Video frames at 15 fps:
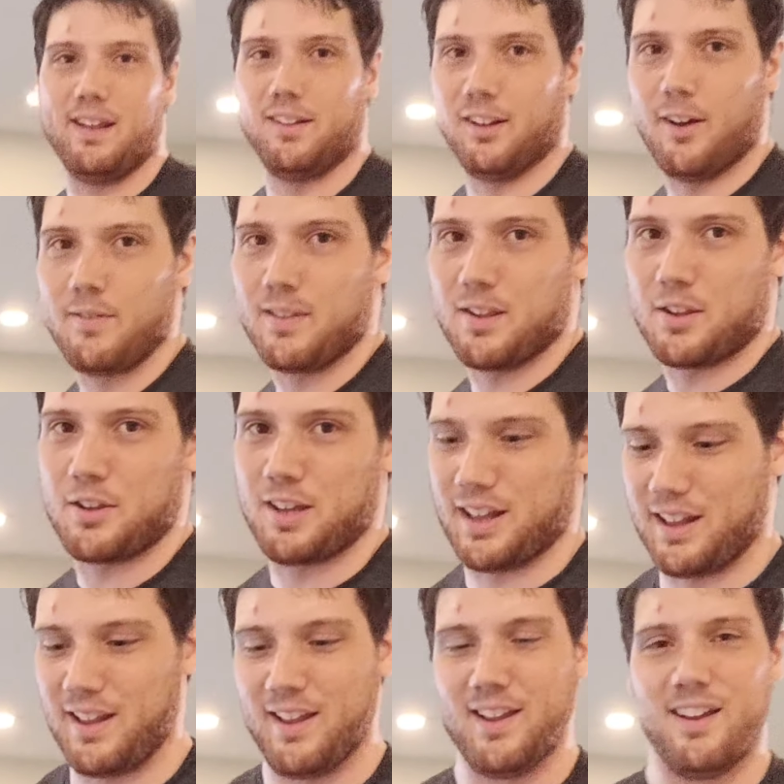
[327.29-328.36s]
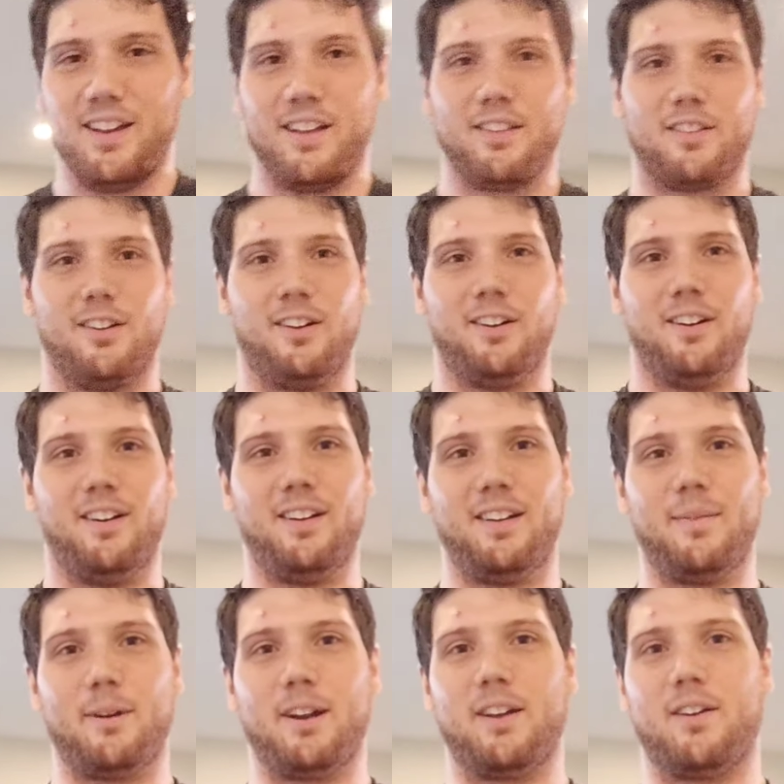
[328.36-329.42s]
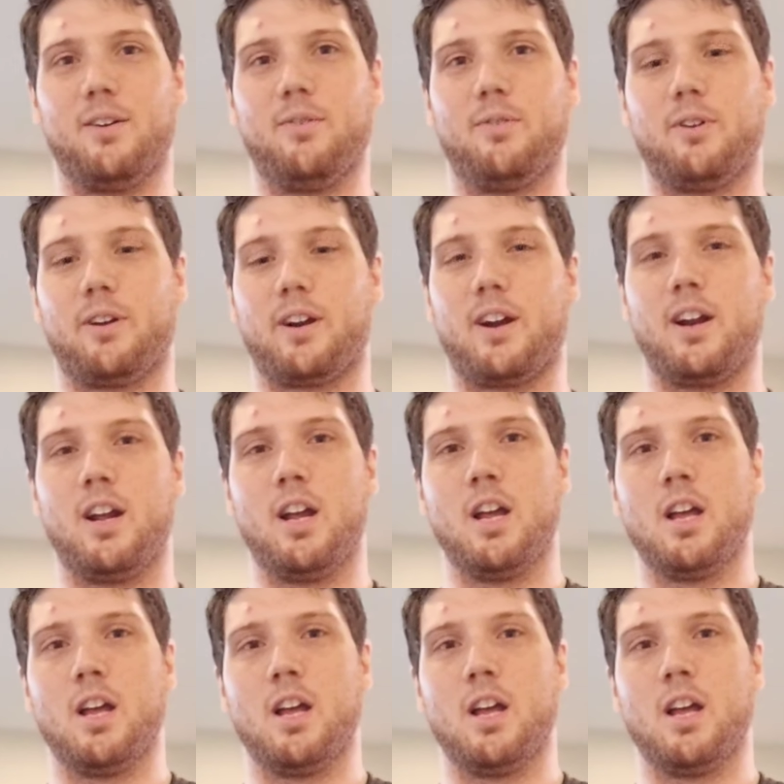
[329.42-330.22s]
He loves this shit. So I'm gonna go for it.